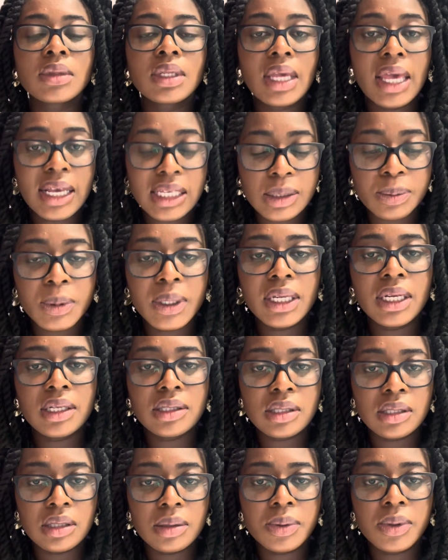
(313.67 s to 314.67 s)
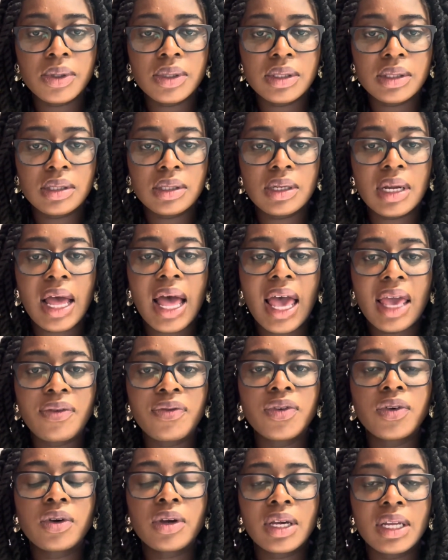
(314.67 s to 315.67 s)
explain it to the person. I
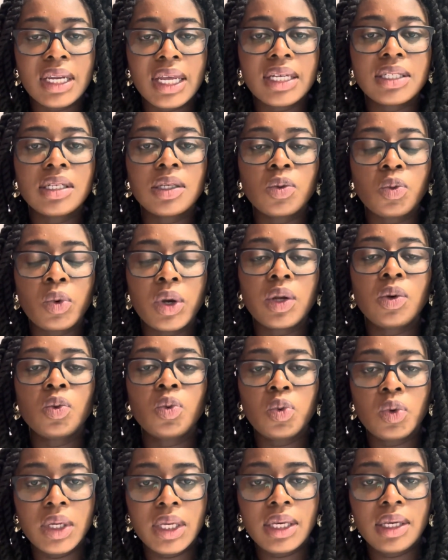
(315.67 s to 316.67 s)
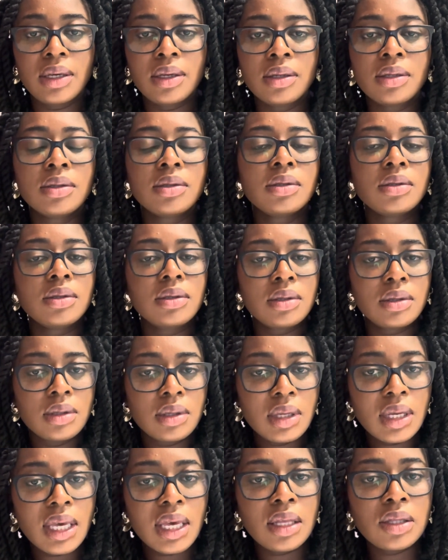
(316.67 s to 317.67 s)
feel connected when we
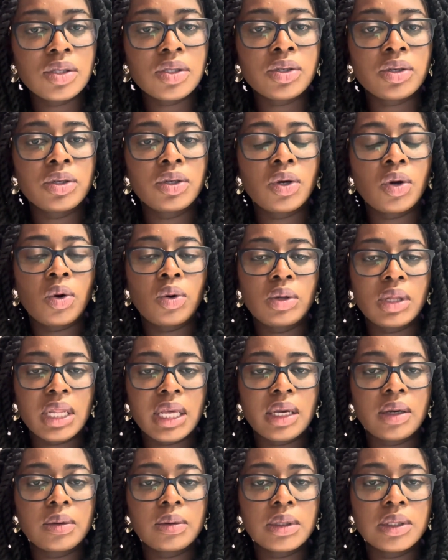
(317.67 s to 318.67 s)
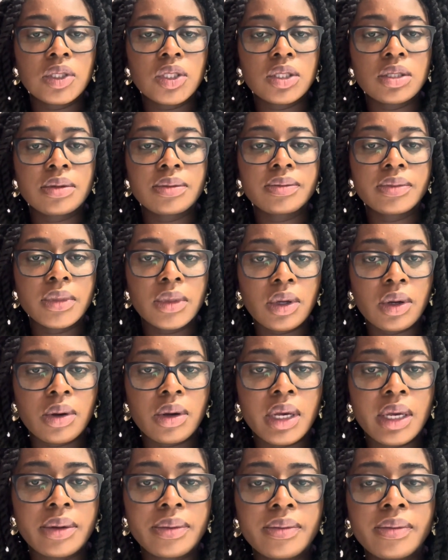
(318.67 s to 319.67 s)
insert your own language
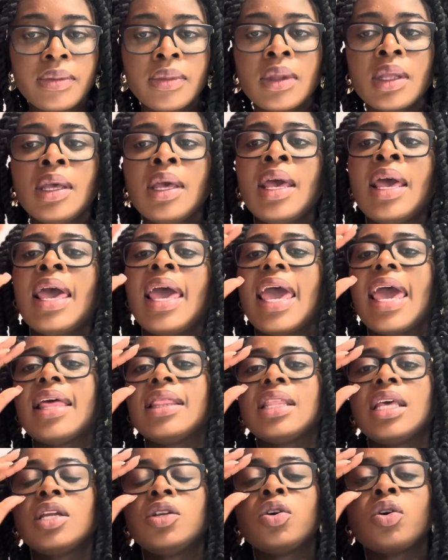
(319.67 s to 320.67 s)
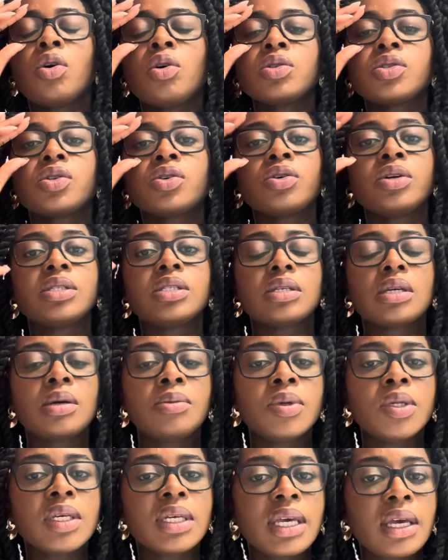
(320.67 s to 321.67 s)
okay and then you're also going to
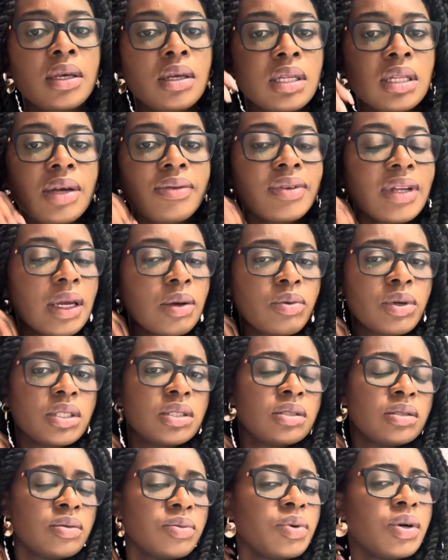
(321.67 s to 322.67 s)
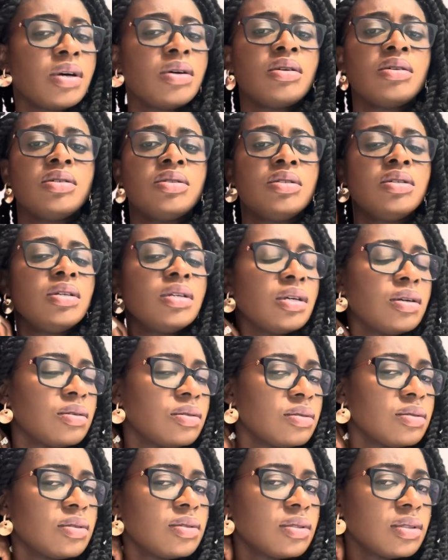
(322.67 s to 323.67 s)
communicate your love language well you
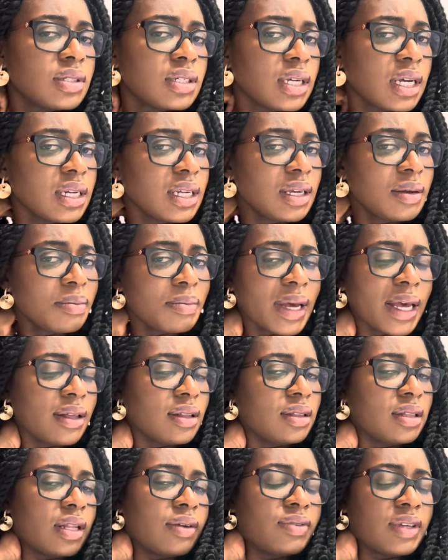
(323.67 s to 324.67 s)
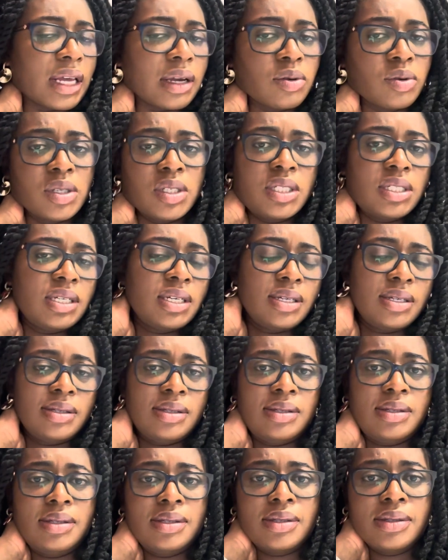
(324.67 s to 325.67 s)
know honey my love language
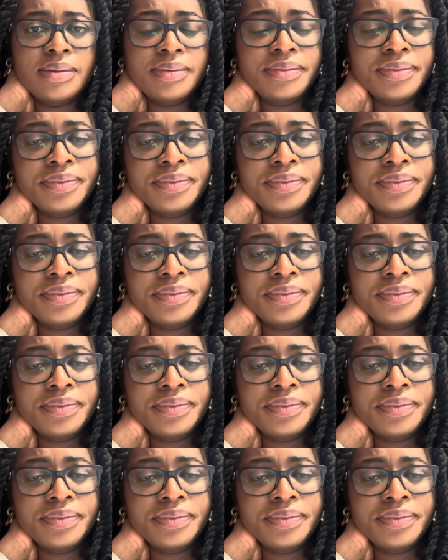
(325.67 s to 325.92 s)
is